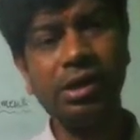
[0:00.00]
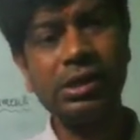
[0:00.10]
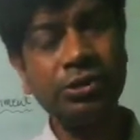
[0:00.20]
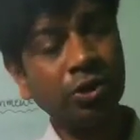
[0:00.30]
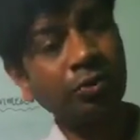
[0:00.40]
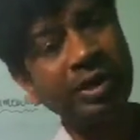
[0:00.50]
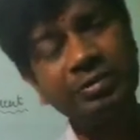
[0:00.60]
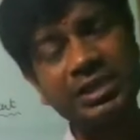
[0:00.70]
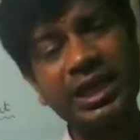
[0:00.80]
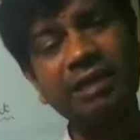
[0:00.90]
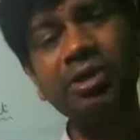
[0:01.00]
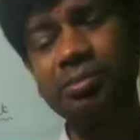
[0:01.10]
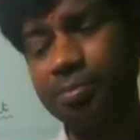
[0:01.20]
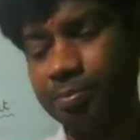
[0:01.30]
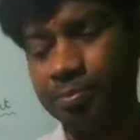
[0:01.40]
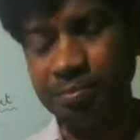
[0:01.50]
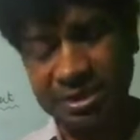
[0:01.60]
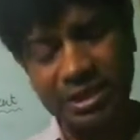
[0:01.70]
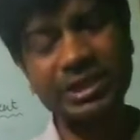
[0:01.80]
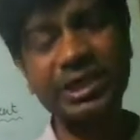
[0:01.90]
So when we say about
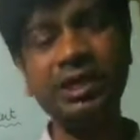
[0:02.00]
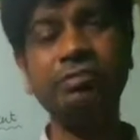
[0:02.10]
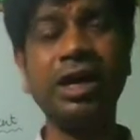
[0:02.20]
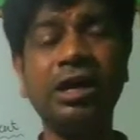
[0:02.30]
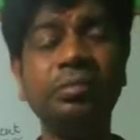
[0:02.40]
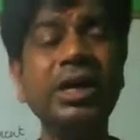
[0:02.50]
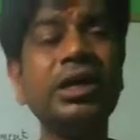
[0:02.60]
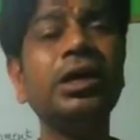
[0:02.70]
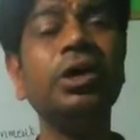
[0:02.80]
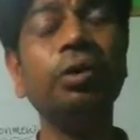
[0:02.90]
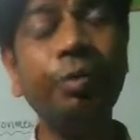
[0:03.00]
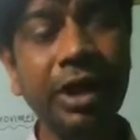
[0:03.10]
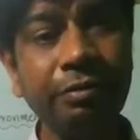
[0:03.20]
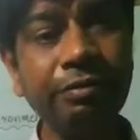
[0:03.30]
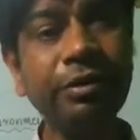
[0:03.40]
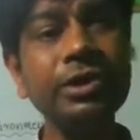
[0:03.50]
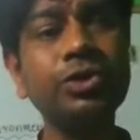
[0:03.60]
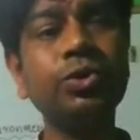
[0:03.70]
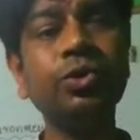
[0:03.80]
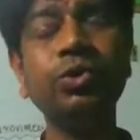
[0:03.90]
business environment, we refers
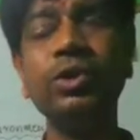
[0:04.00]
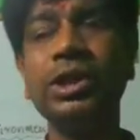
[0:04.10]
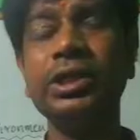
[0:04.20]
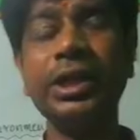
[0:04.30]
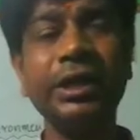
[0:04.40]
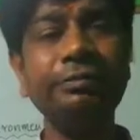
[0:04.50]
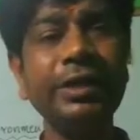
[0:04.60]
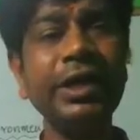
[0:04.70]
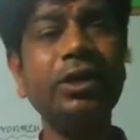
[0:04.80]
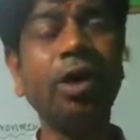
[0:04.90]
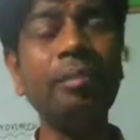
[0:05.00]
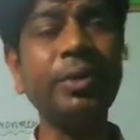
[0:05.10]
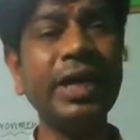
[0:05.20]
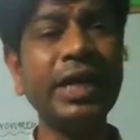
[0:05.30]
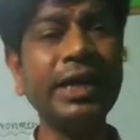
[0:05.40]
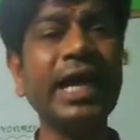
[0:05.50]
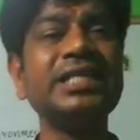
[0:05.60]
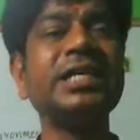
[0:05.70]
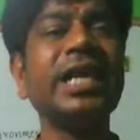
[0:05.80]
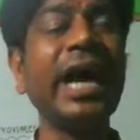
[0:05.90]
to the different component
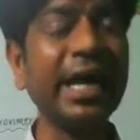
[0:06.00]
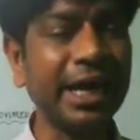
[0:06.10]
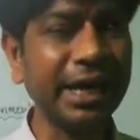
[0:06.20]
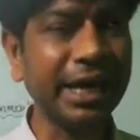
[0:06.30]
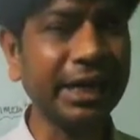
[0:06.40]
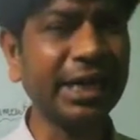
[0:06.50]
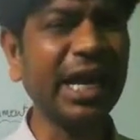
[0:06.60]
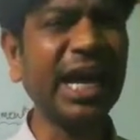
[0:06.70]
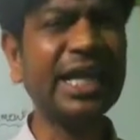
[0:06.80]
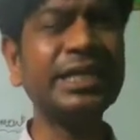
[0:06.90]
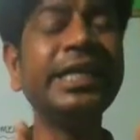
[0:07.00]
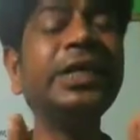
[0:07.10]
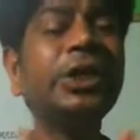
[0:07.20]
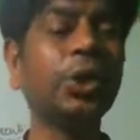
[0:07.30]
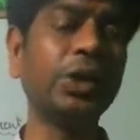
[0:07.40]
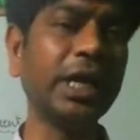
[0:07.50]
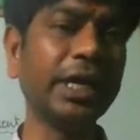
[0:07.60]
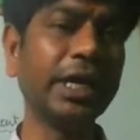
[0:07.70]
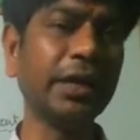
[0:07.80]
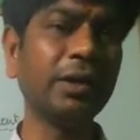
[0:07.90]
as an aggregate and in
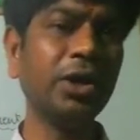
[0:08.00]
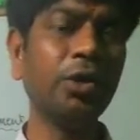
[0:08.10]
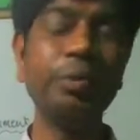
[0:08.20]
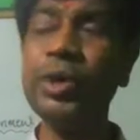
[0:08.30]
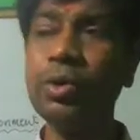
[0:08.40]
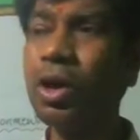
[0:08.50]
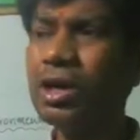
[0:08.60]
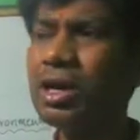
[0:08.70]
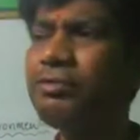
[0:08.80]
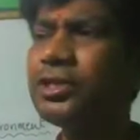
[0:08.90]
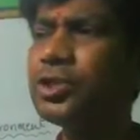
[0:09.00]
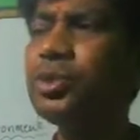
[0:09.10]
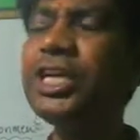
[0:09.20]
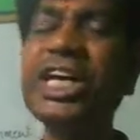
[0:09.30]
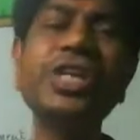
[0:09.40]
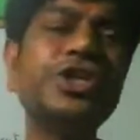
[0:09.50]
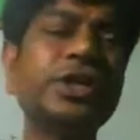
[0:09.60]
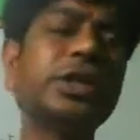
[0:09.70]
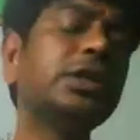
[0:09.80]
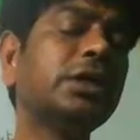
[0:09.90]
totality. We do not refers to each
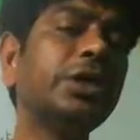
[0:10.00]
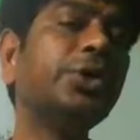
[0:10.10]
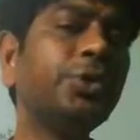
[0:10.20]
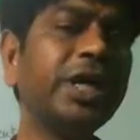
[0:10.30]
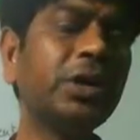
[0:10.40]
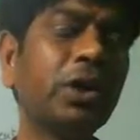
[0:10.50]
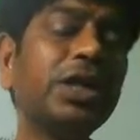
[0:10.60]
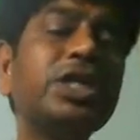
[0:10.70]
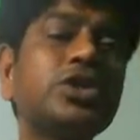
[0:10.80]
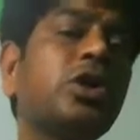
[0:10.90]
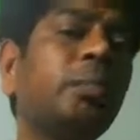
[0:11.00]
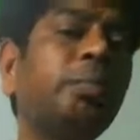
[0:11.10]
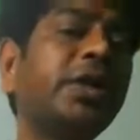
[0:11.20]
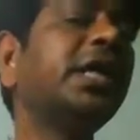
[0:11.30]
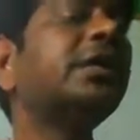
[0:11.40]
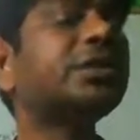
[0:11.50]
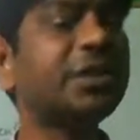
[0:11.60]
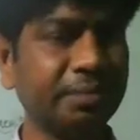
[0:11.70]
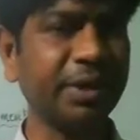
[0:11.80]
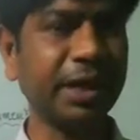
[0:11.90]
unit or each component
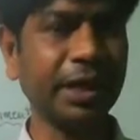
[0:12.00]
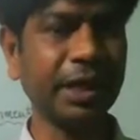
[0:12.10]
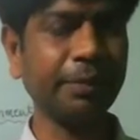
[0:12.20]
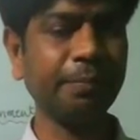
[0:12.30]
separately.